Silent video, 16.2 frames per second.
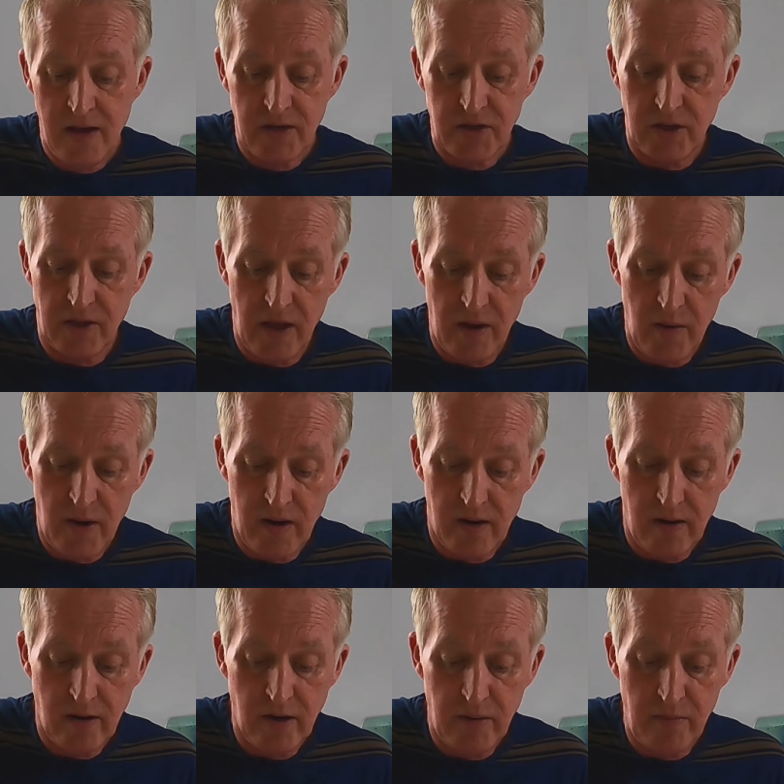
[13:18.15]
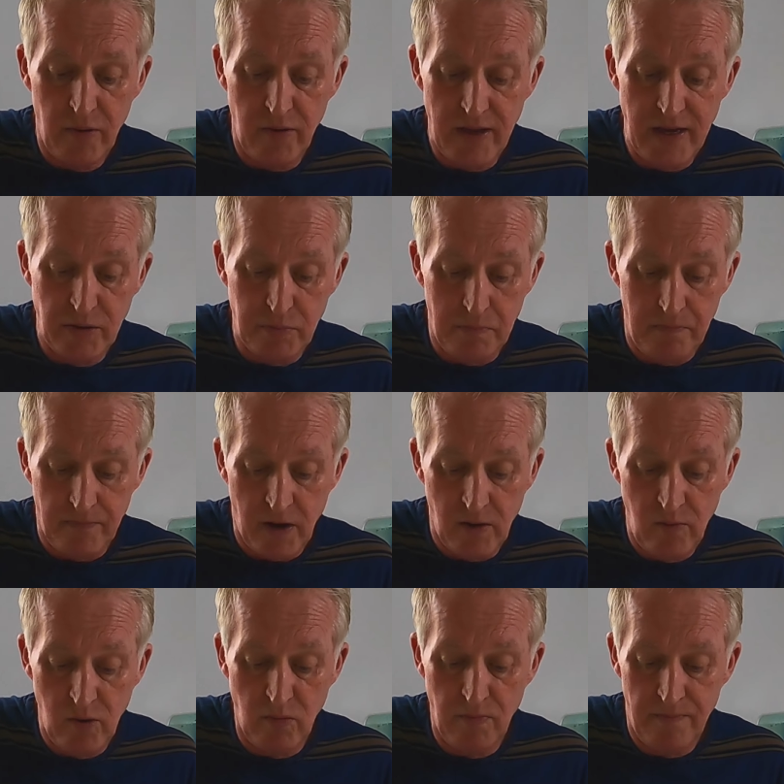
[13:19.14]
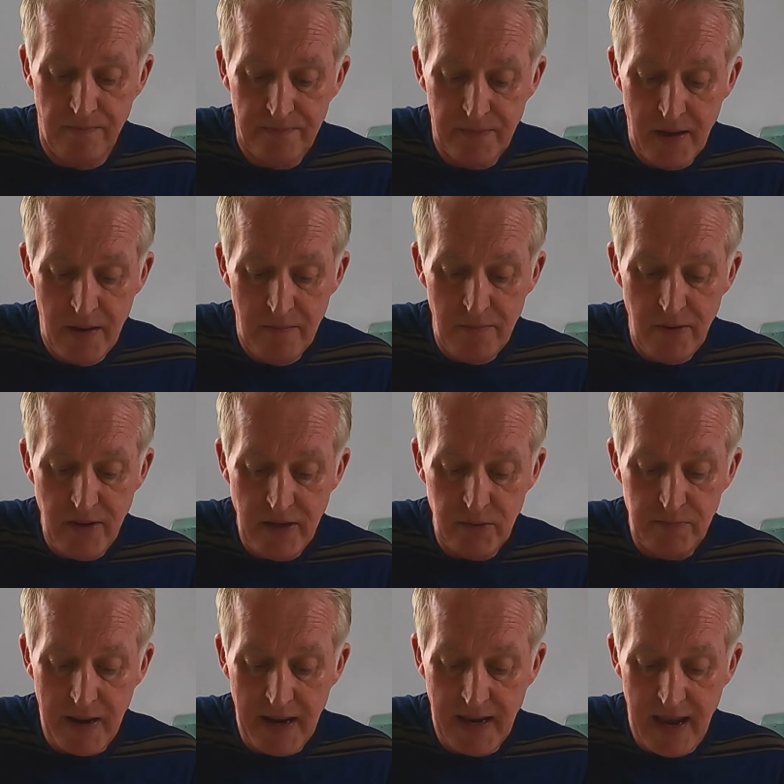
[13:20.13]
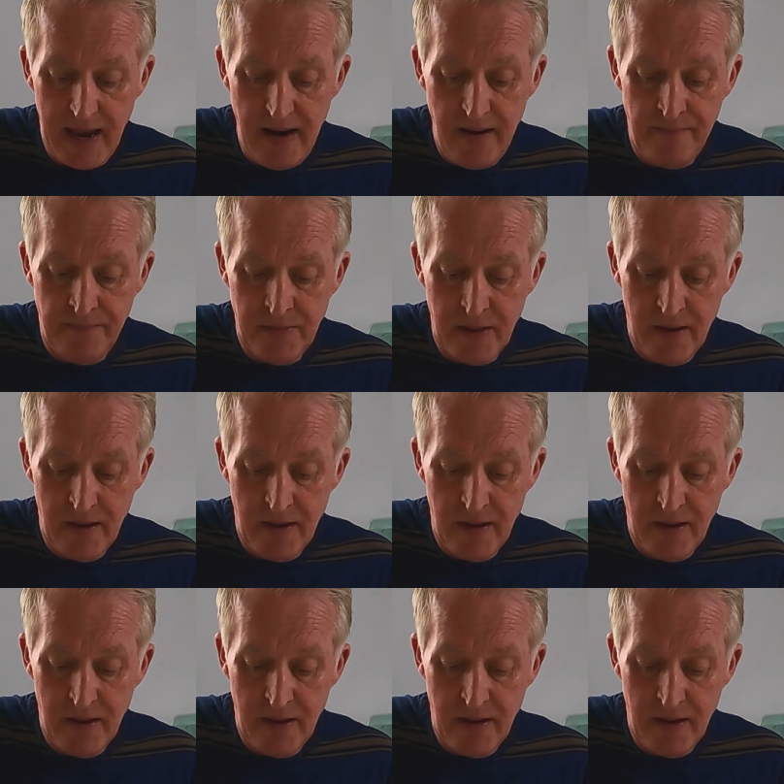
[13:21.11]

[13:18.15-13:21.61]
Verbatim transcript: So there you are. I'm going to put these. I will put these back in,